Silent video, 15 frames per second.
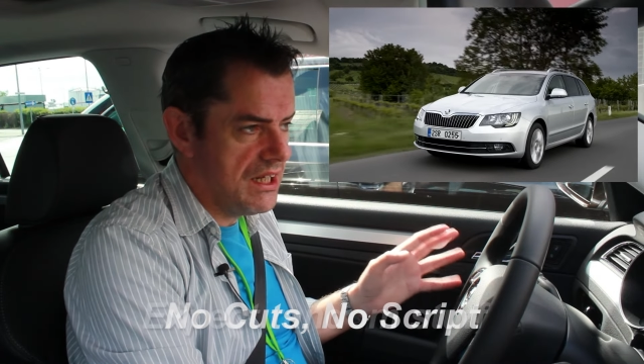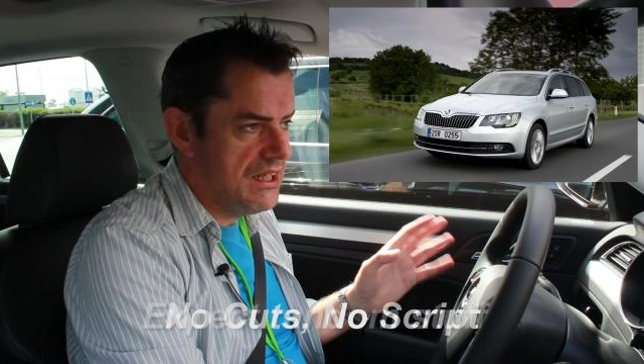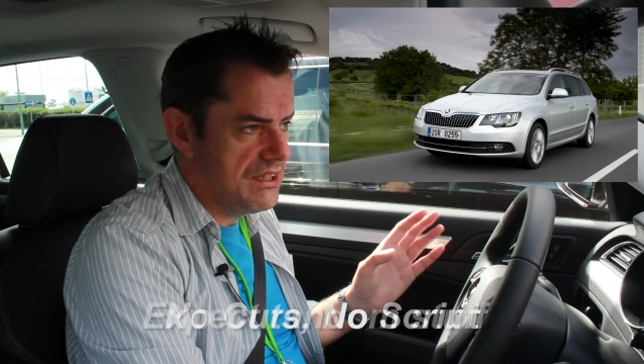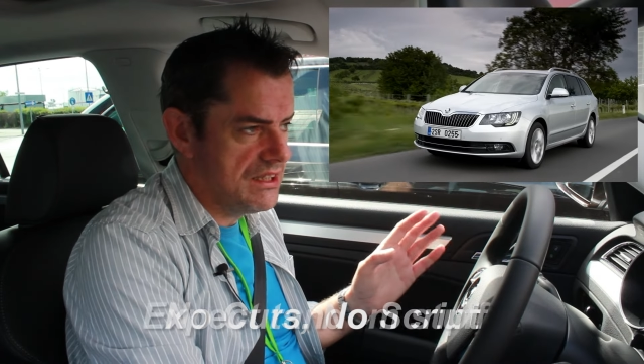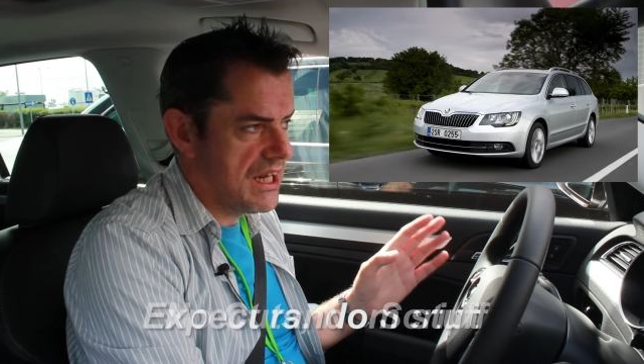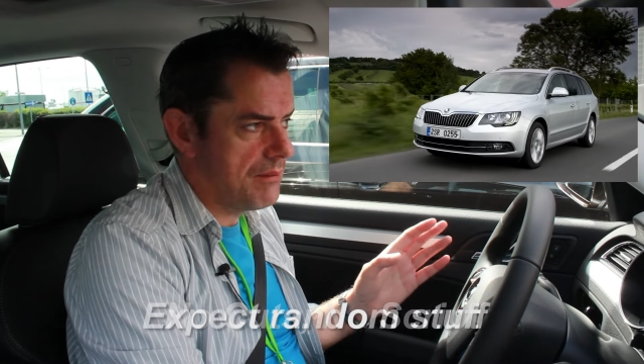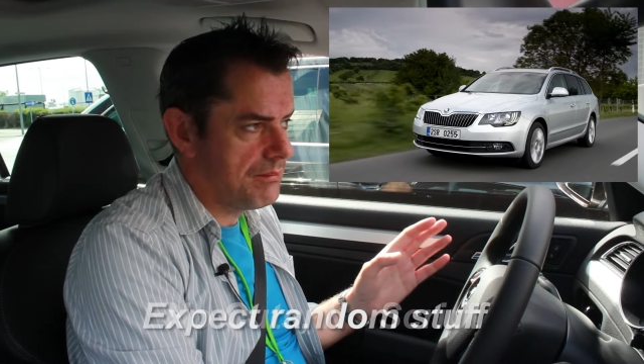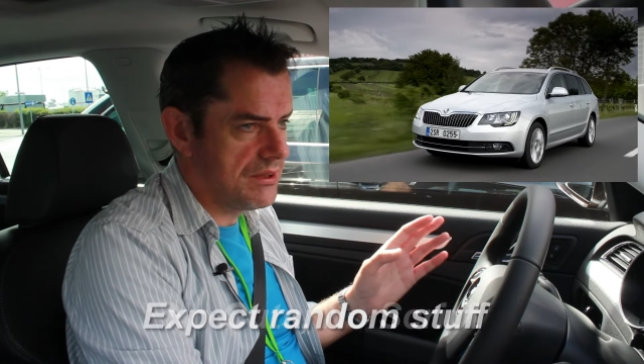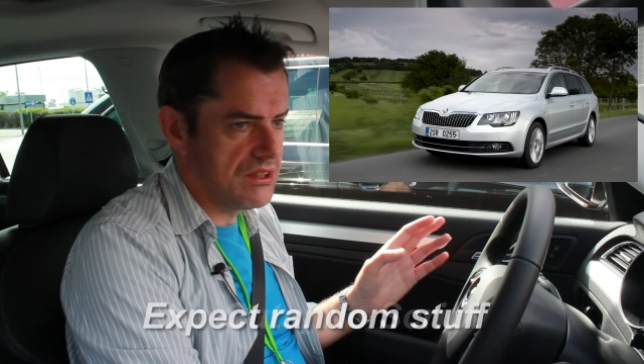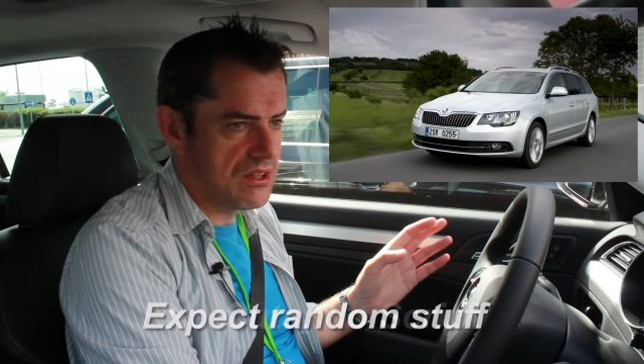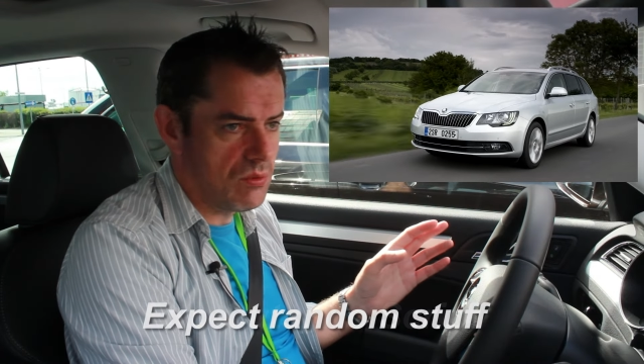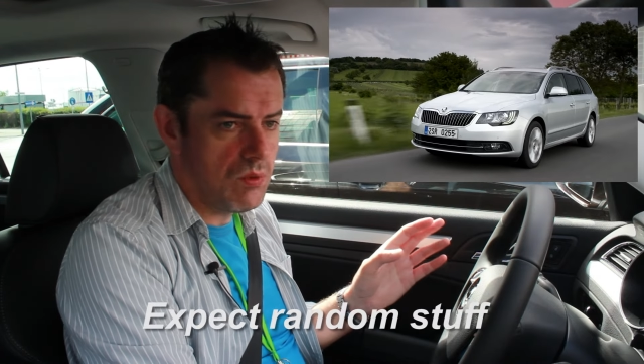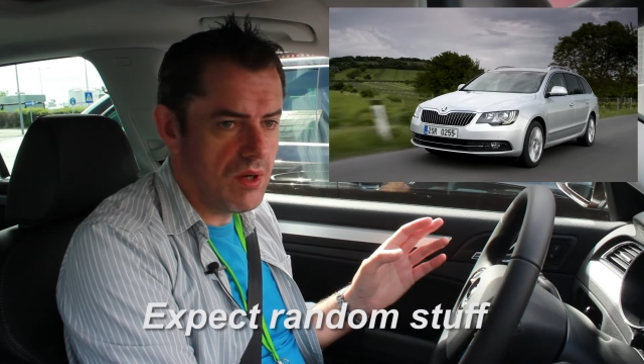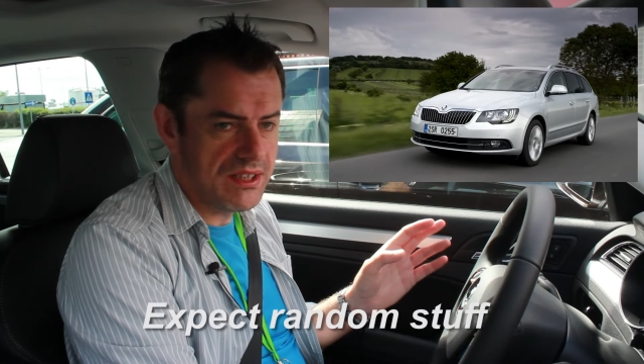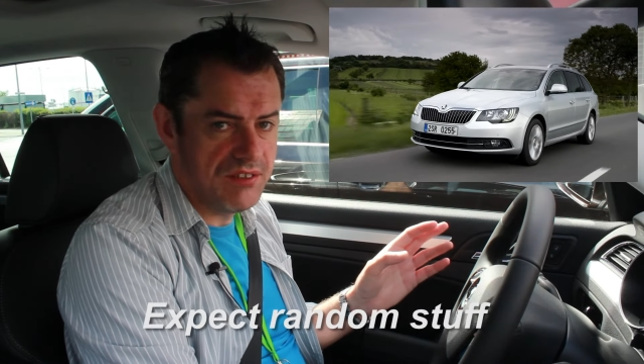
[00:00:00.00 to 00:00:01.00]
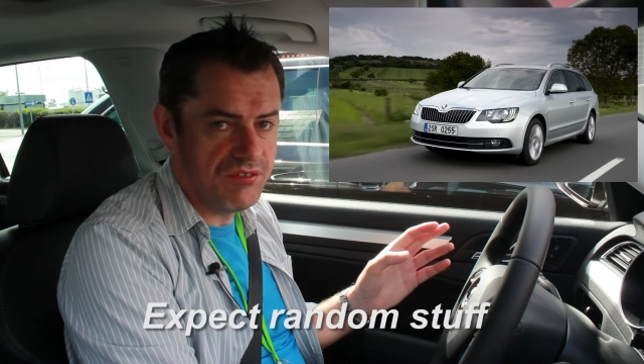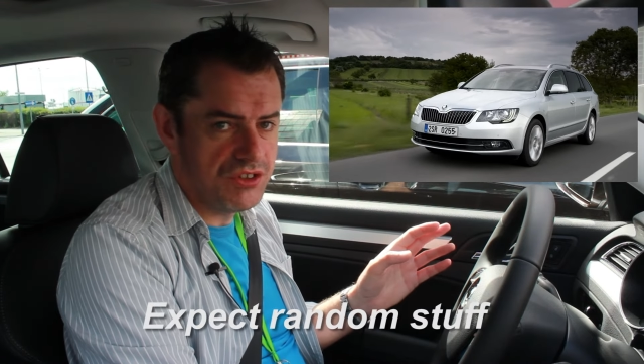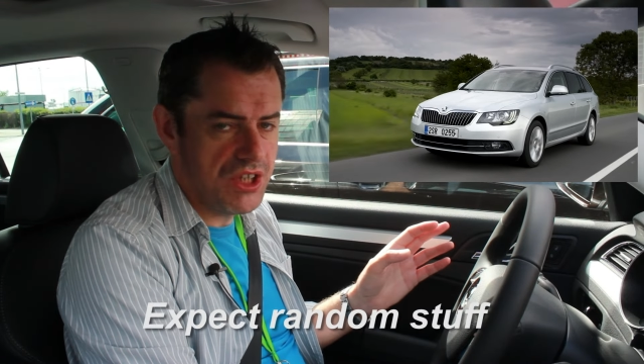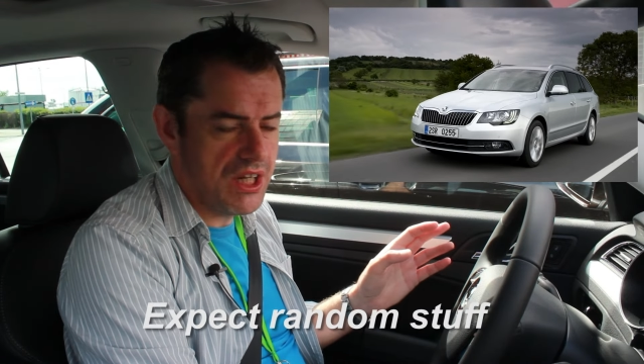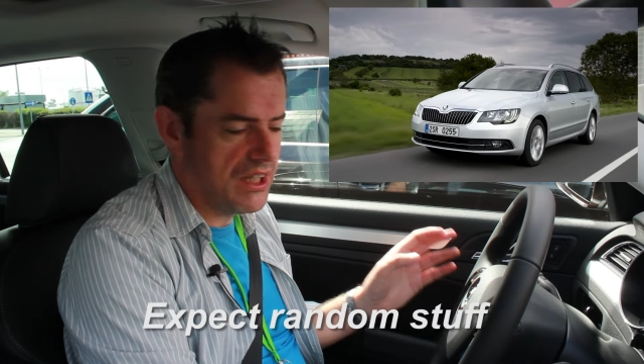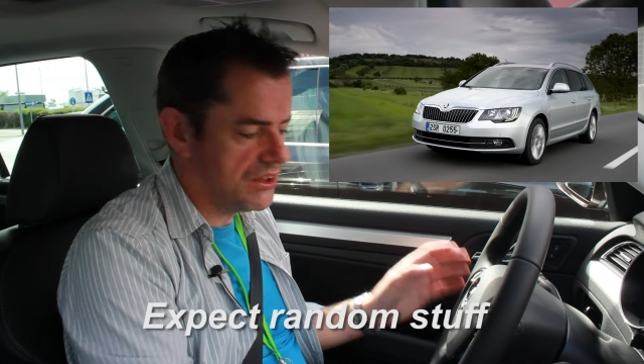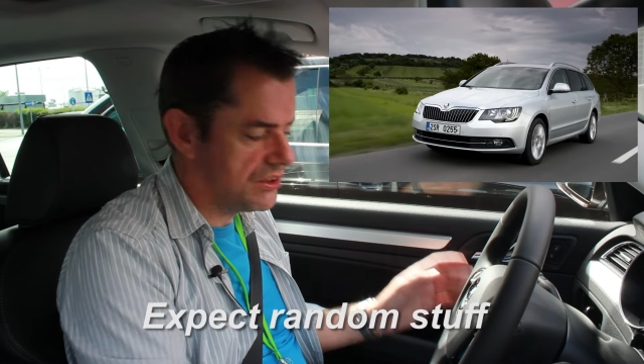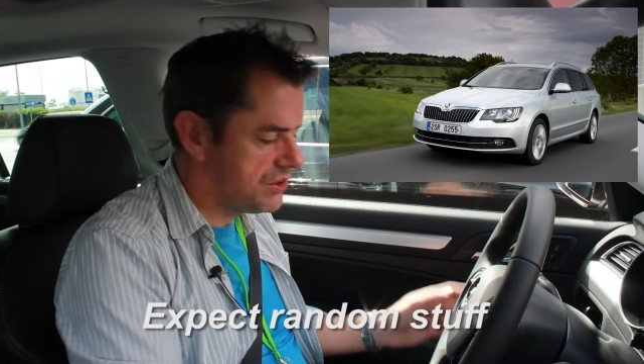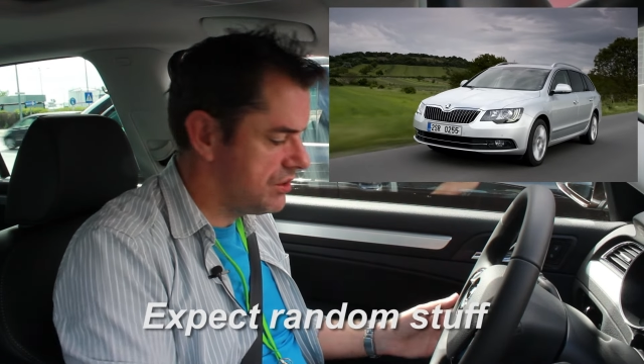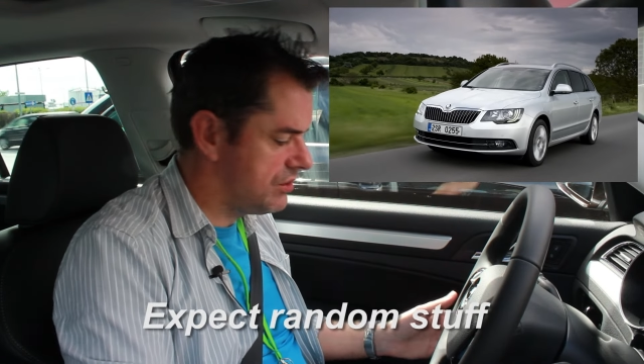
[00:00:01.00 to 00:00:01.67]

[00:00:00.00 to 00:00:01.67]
in-depth as to what they've changed,